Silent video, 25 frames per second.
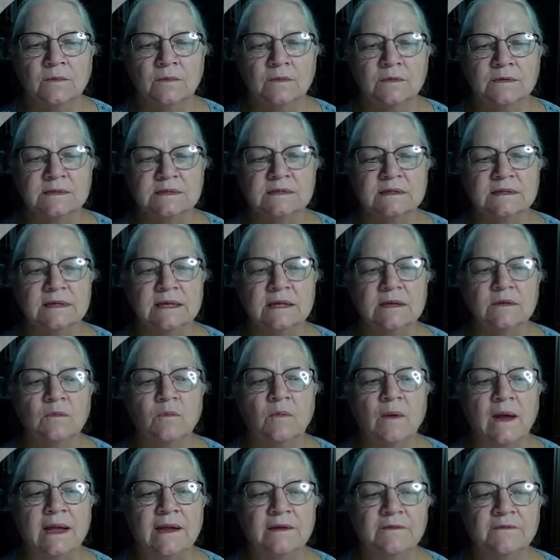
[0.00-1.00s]
slid
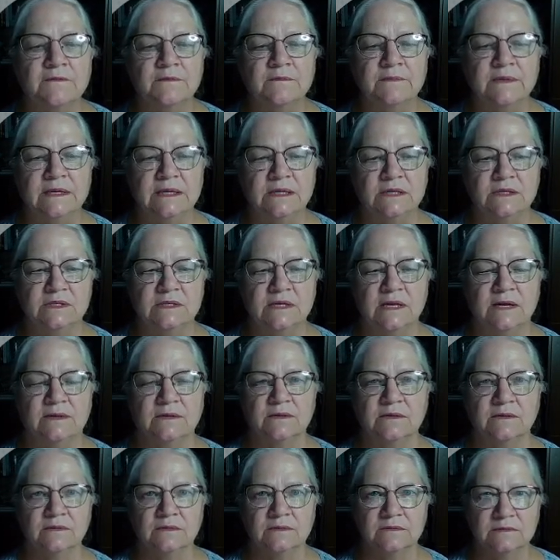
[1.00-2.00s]
away from each
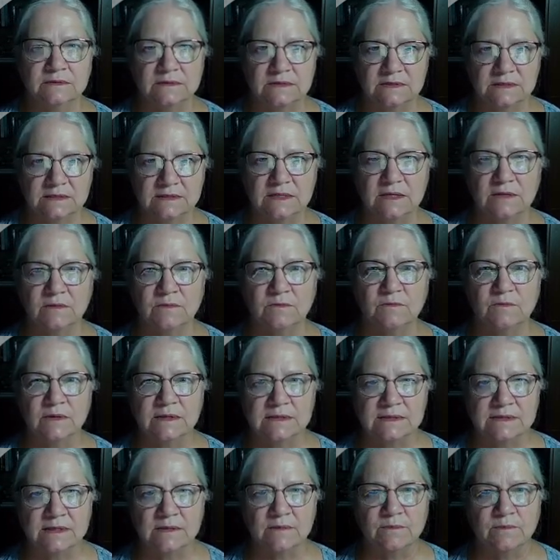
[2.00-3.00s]
other, still
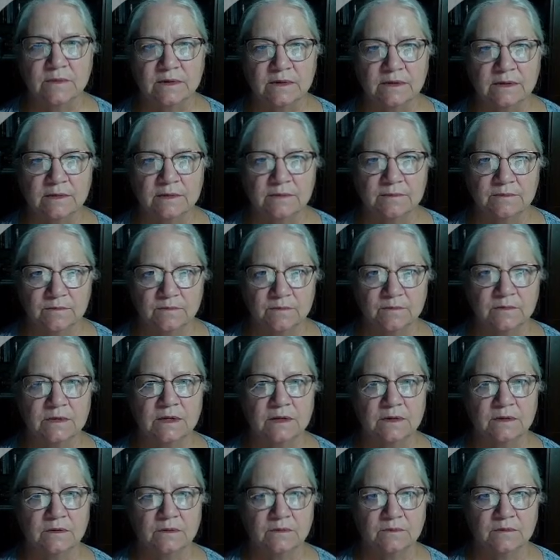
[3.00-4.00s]
with some of the
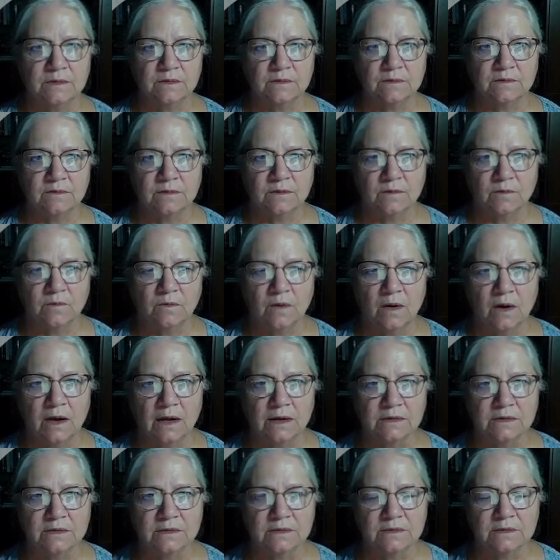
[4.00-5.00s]

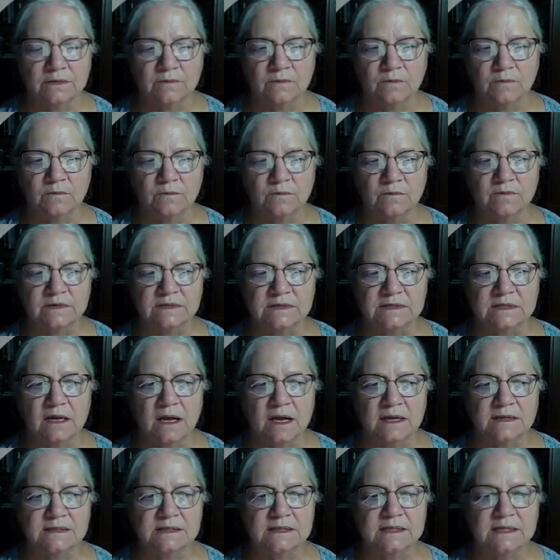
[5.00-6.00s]
water, the
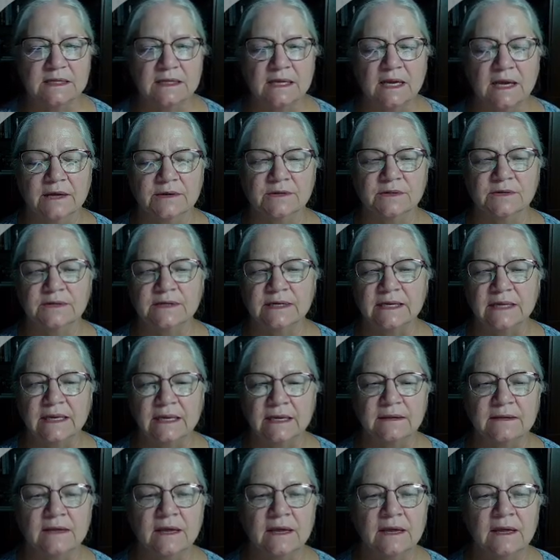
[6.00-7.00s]
viscosity
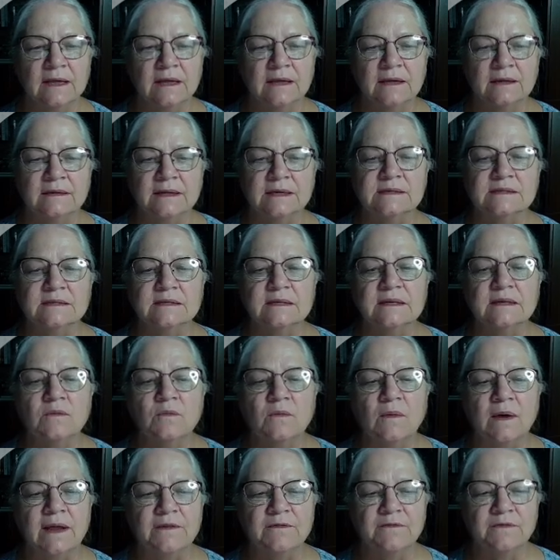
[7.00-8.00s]
underneath. They slid
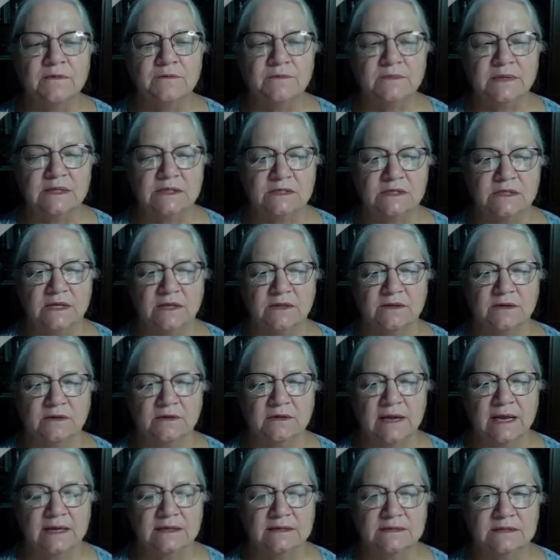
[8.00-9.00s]
away from each
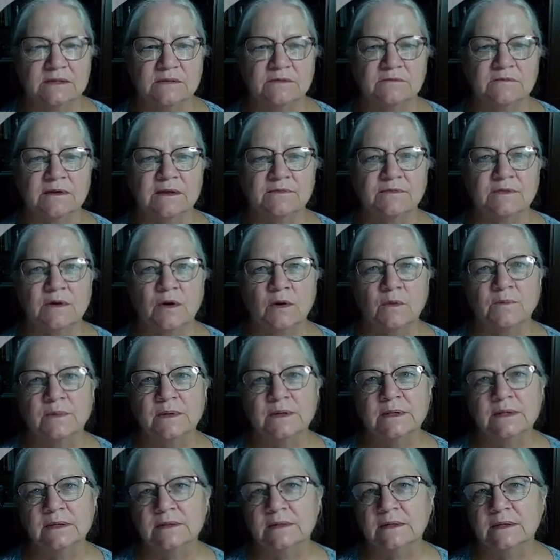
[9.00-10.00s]
other as the rift
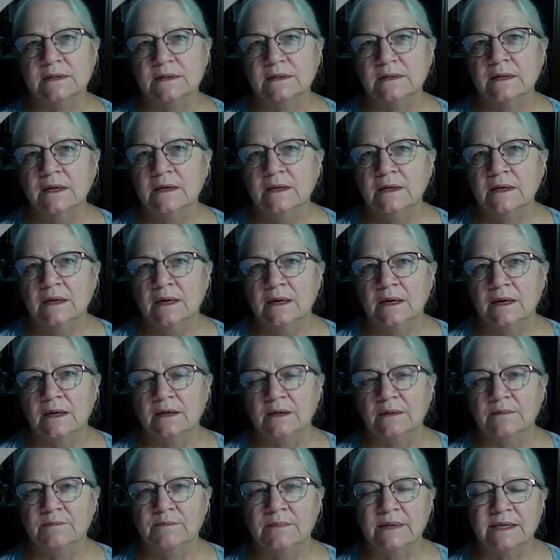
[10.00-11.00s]
opened in the
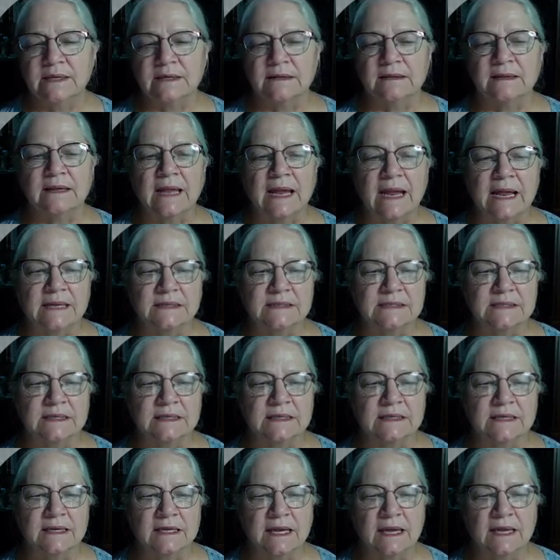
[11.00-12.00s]

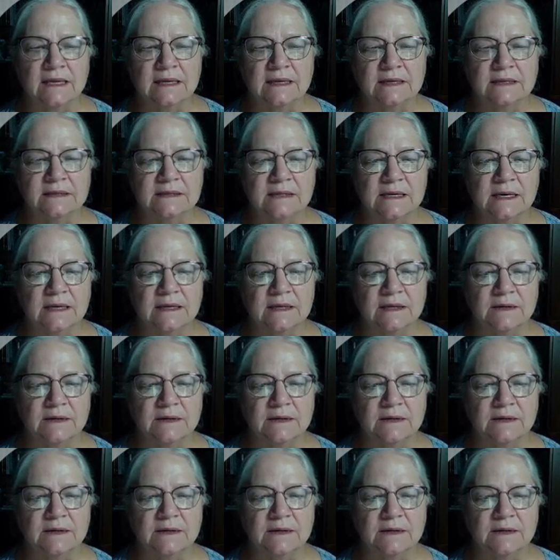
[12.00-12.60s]
mid-Atlantic, and